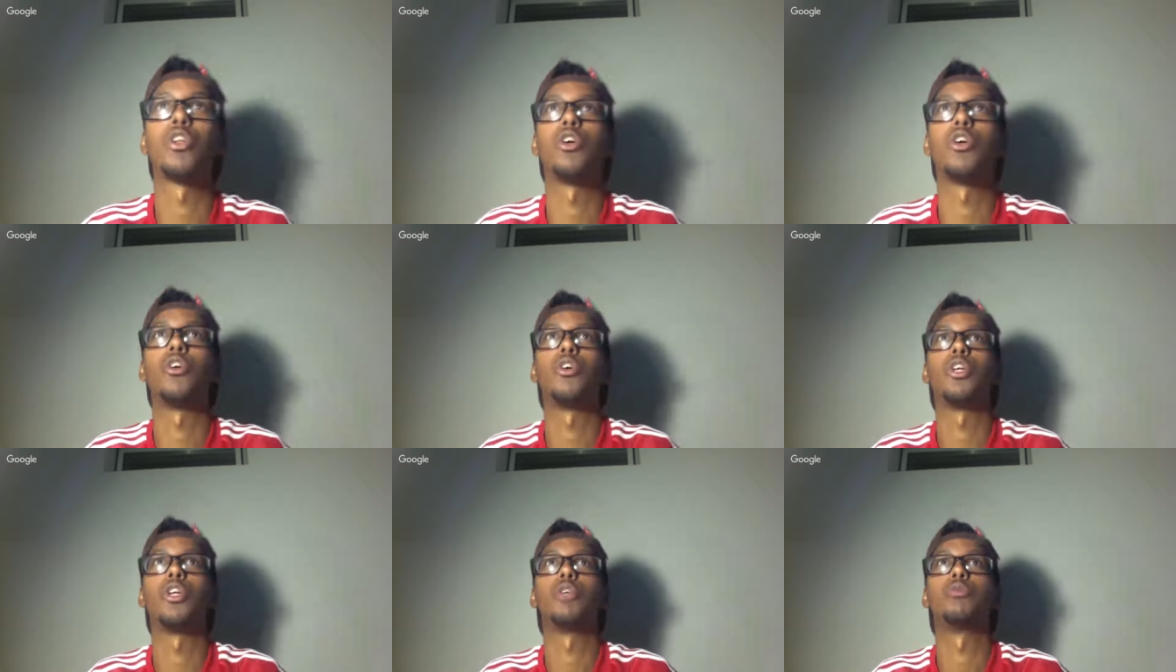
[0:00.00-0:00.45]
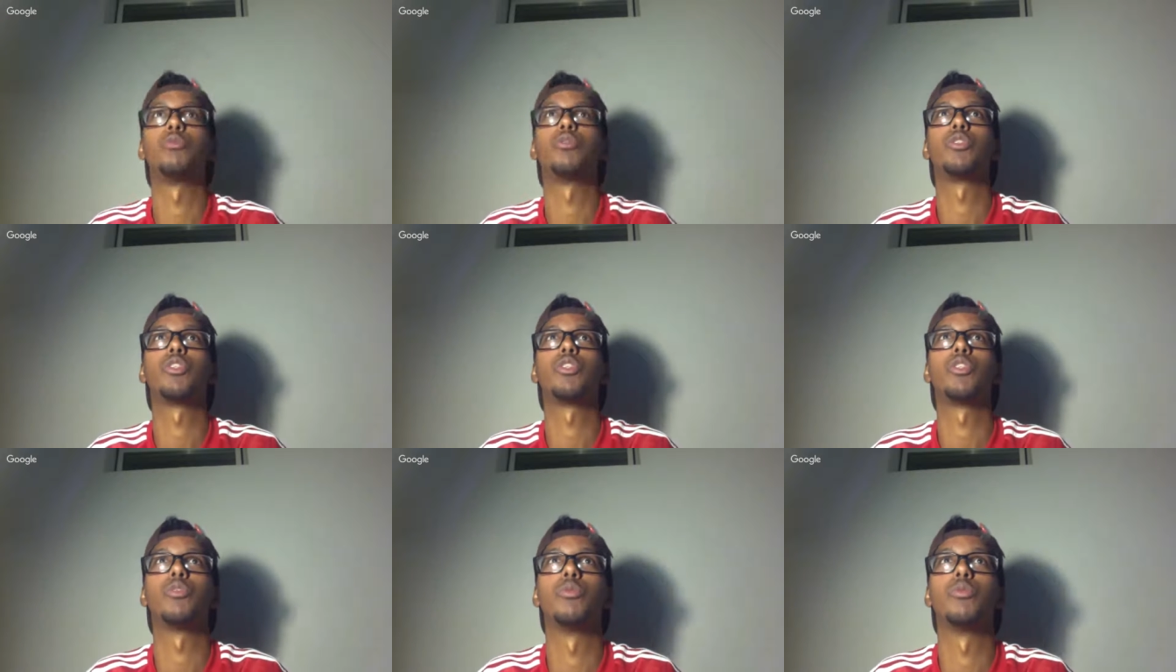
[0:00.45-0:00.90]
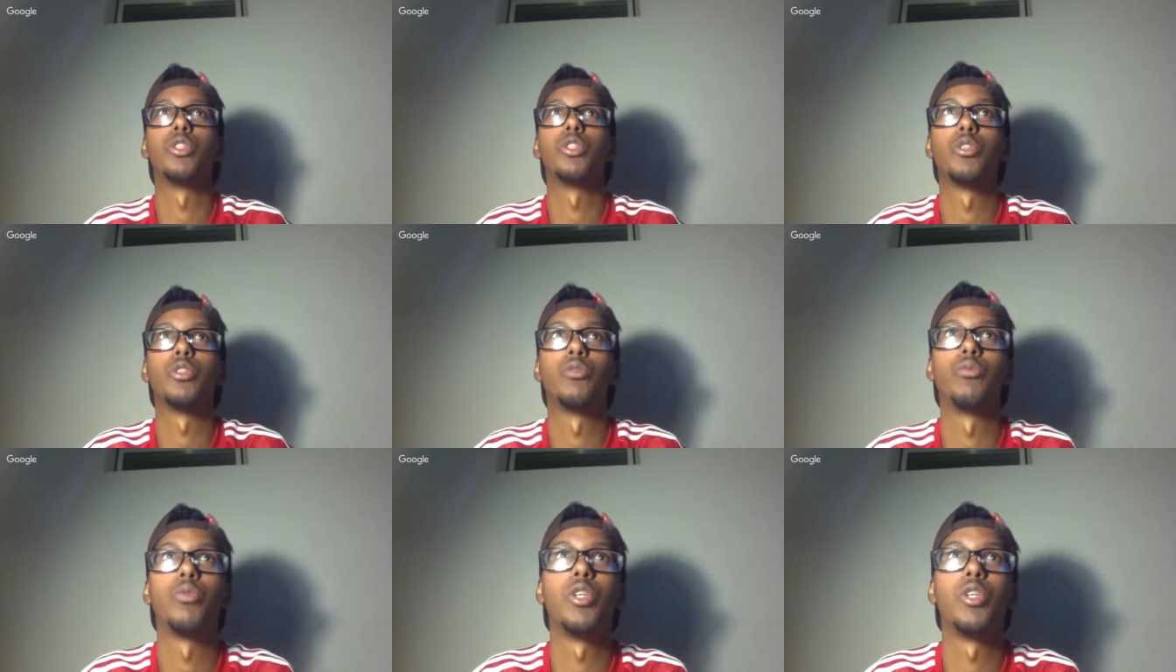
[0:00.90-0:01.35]
It was it was a
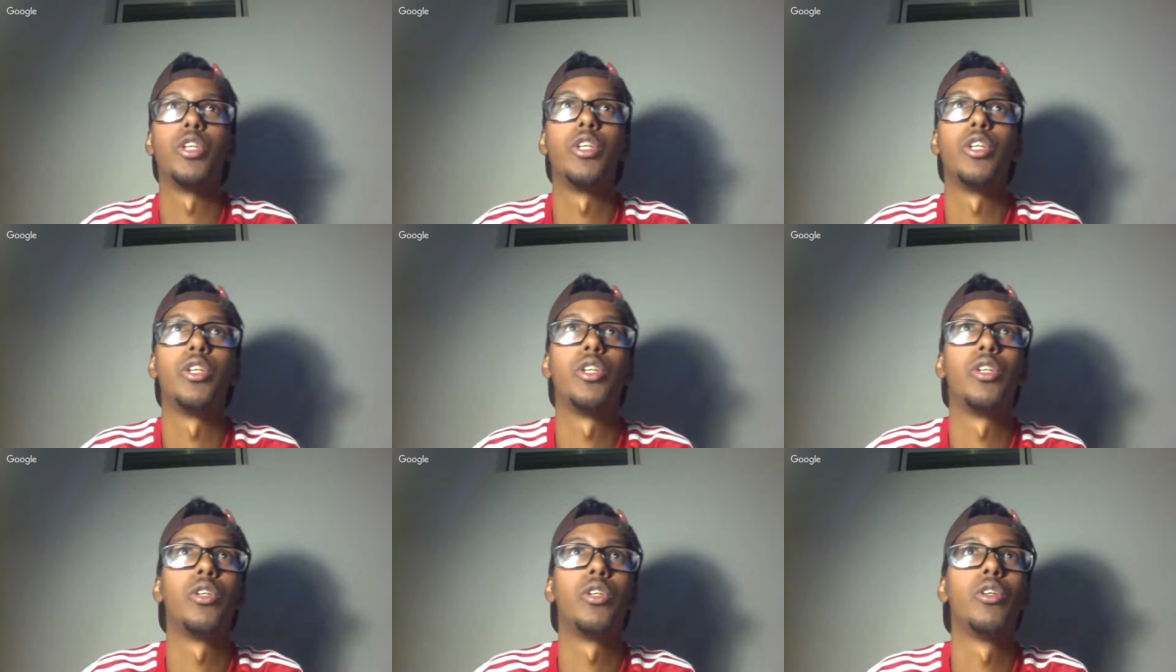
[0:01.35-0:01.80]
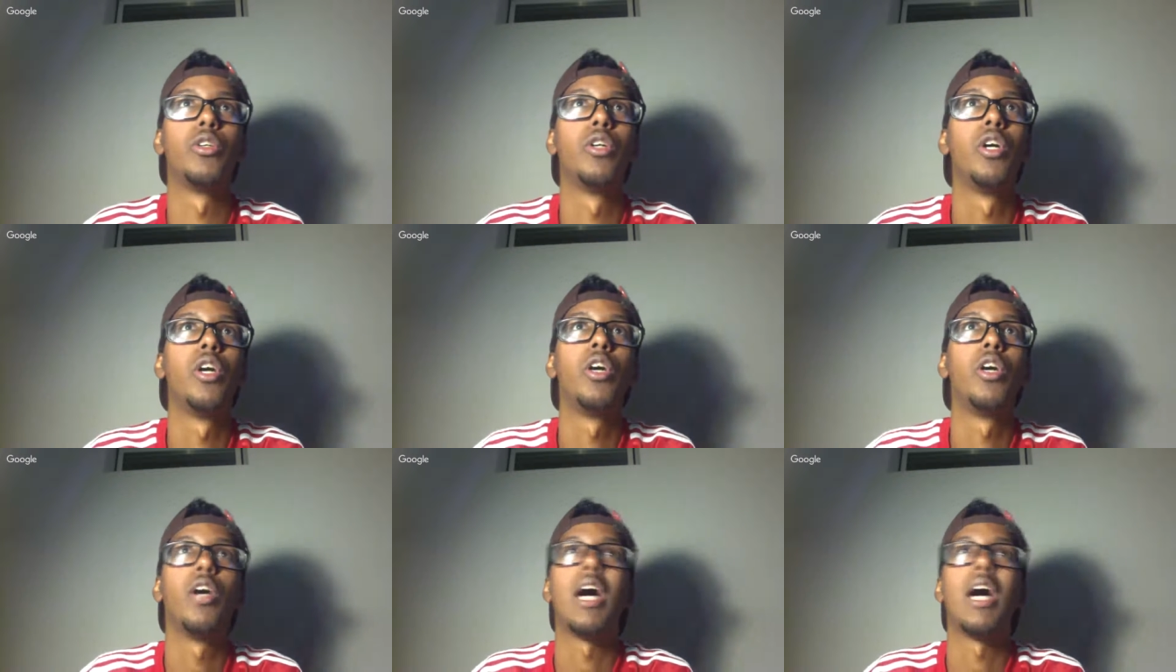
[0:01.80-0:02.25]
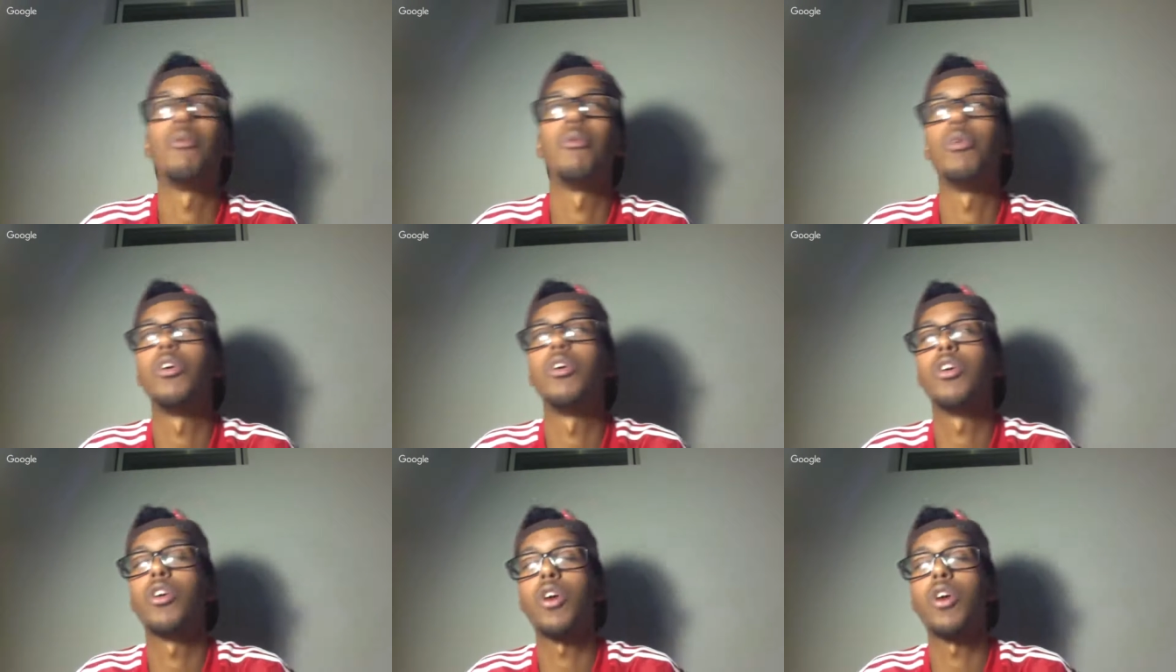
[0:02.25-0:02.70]
real I wouldn't
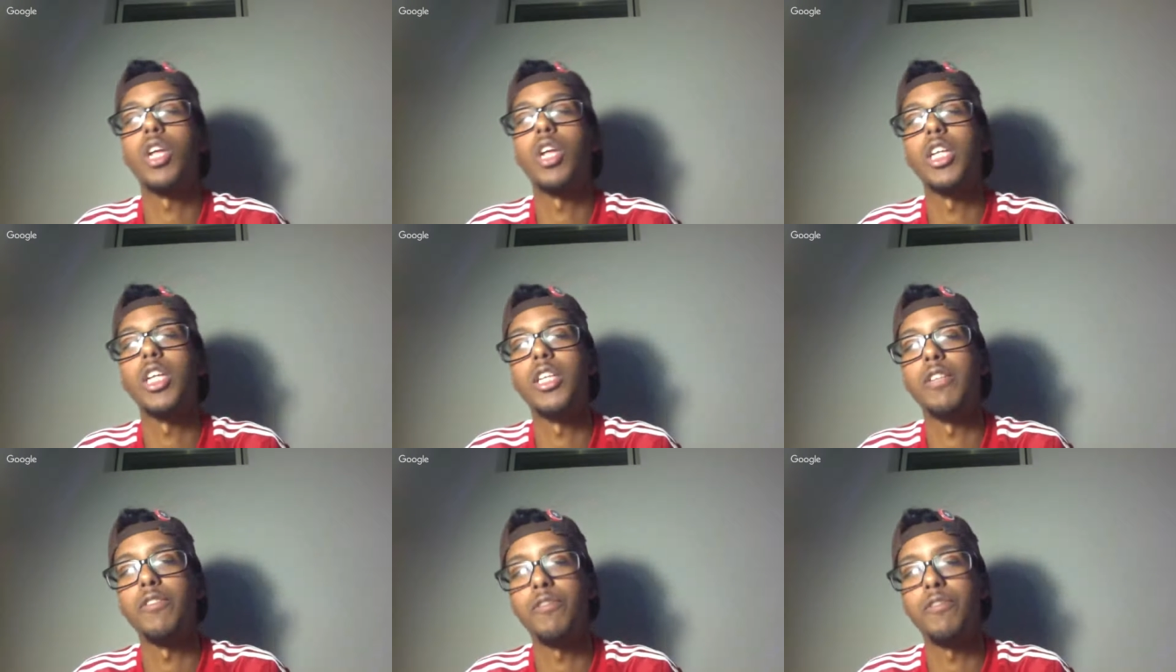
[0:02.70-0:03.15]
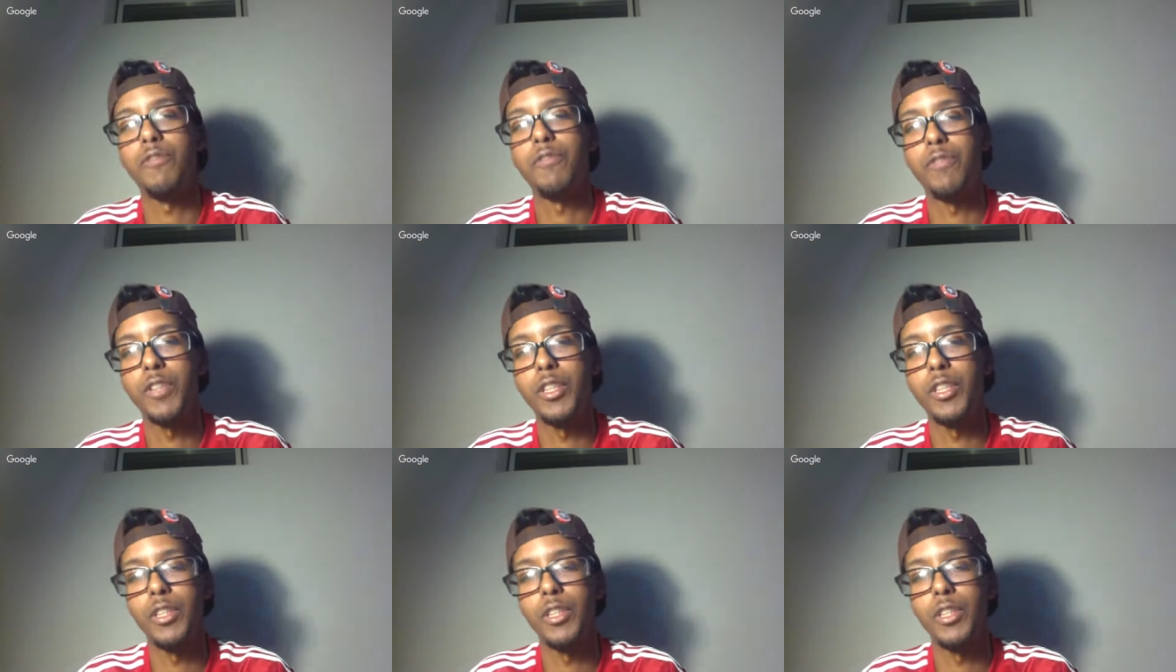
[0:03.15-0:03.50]
call it a filler,